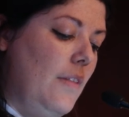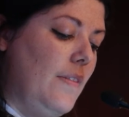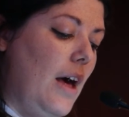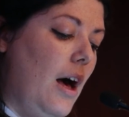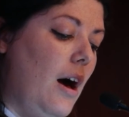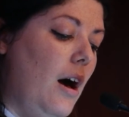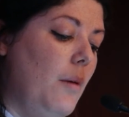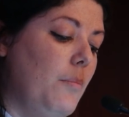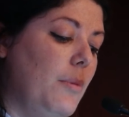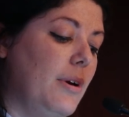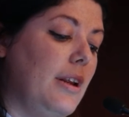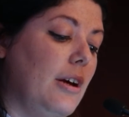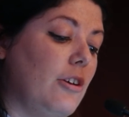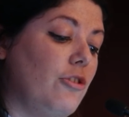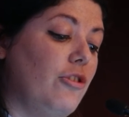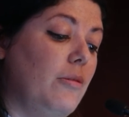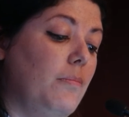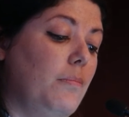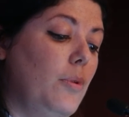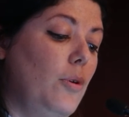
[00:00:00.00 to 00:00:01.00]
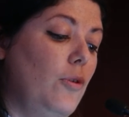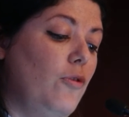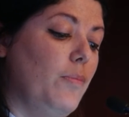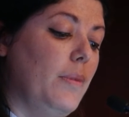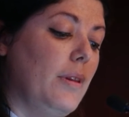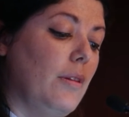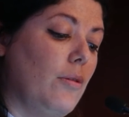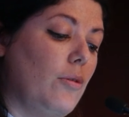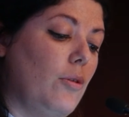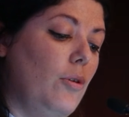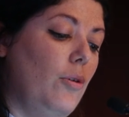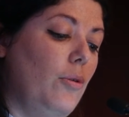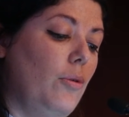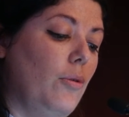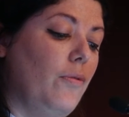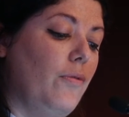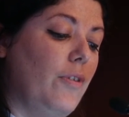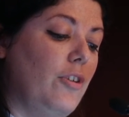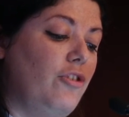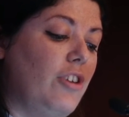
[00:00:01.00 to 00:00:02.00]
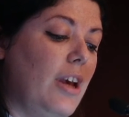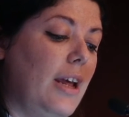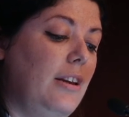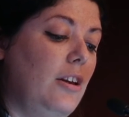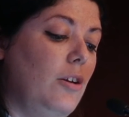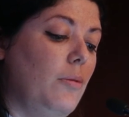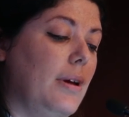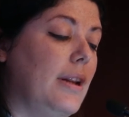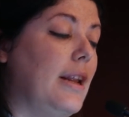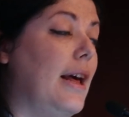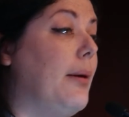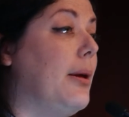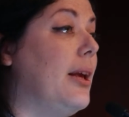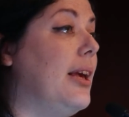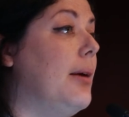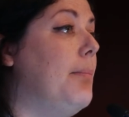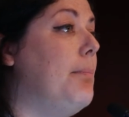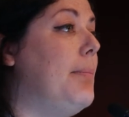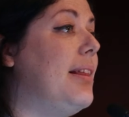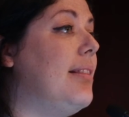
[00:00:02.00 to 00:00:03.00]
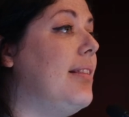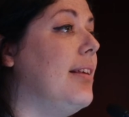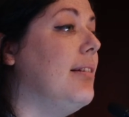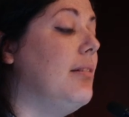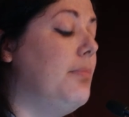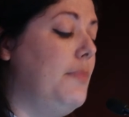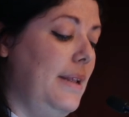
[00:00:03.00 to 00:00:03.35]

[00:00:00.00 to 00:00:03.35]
The harm reduction movement's call for genuine and committed